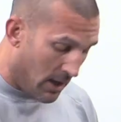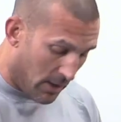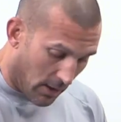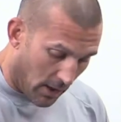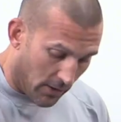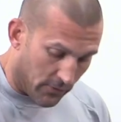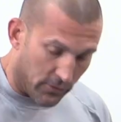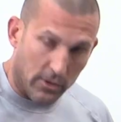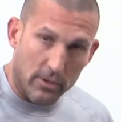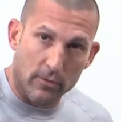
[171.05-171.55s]
It's
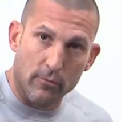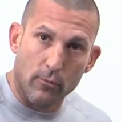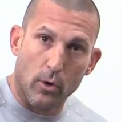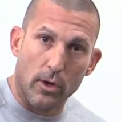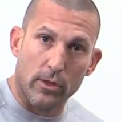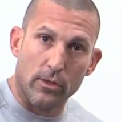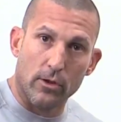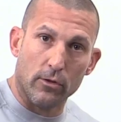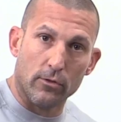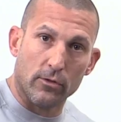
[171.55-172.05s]
also going to
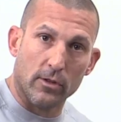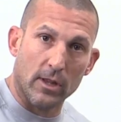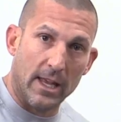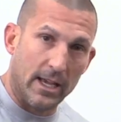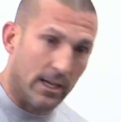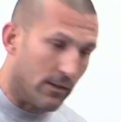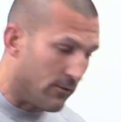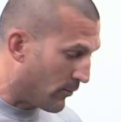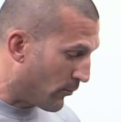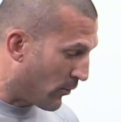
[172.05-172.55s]
avoid those
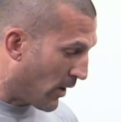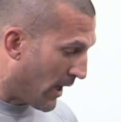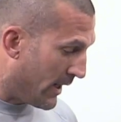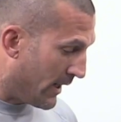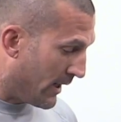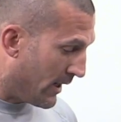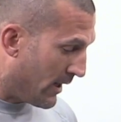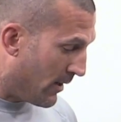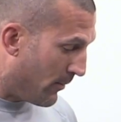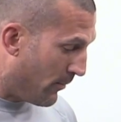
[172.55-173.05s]
legs from
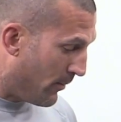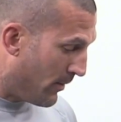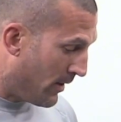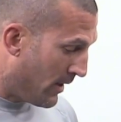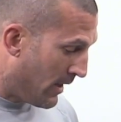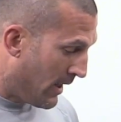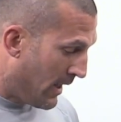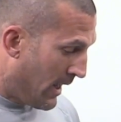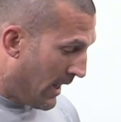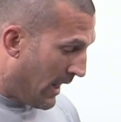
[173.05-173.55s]
riding up.
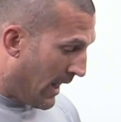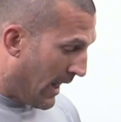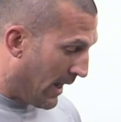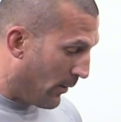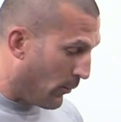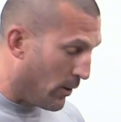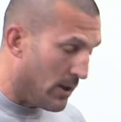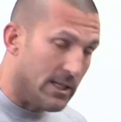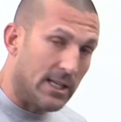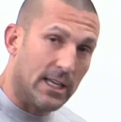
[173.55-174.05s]

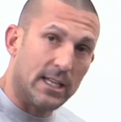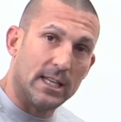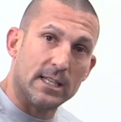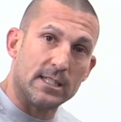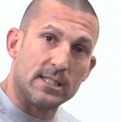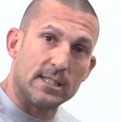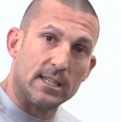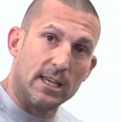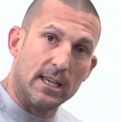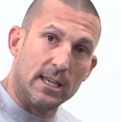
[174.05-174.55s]
And we did
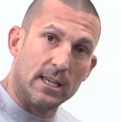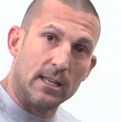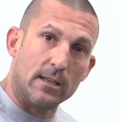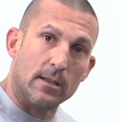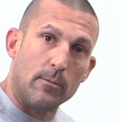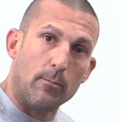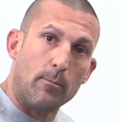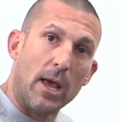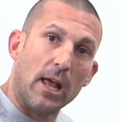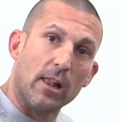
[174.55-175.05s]
it
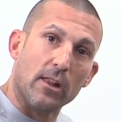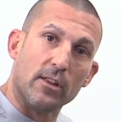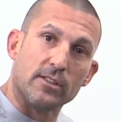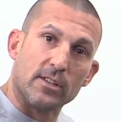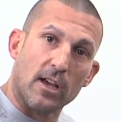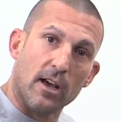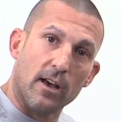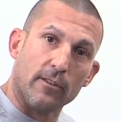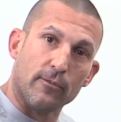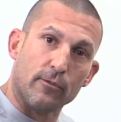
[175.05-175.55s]
in
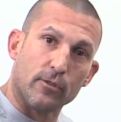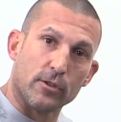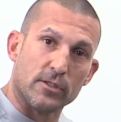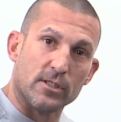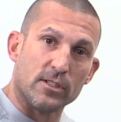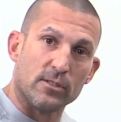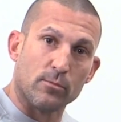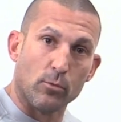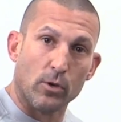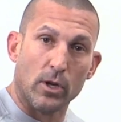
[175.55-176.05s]
Peloton
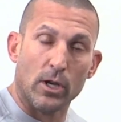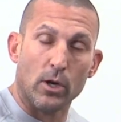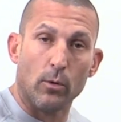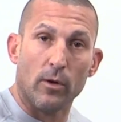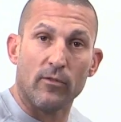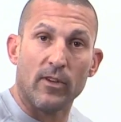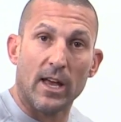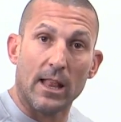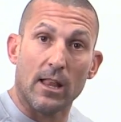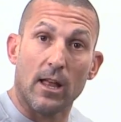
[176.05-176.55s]
versus Merino.
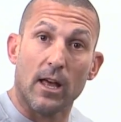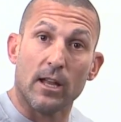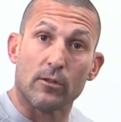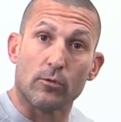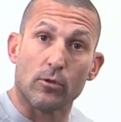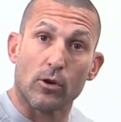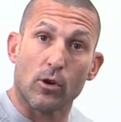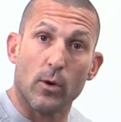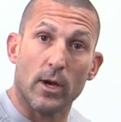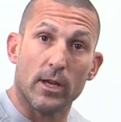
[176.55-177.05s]
We've had a lot
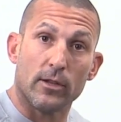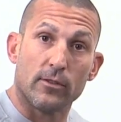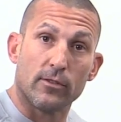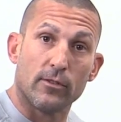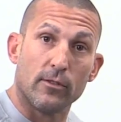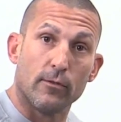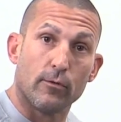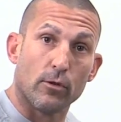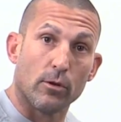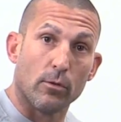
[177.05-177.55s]
of
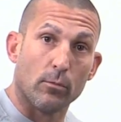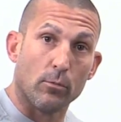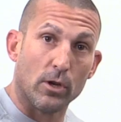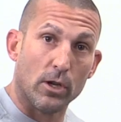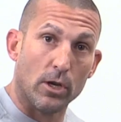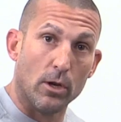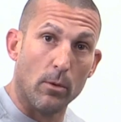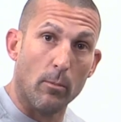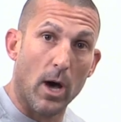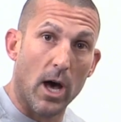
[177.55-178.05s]
requests for
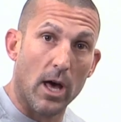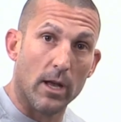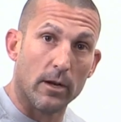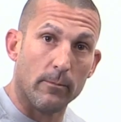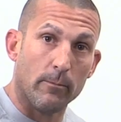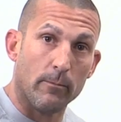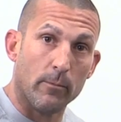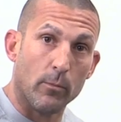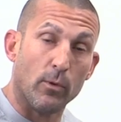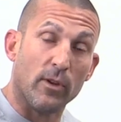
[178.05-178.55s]
Merino bottom.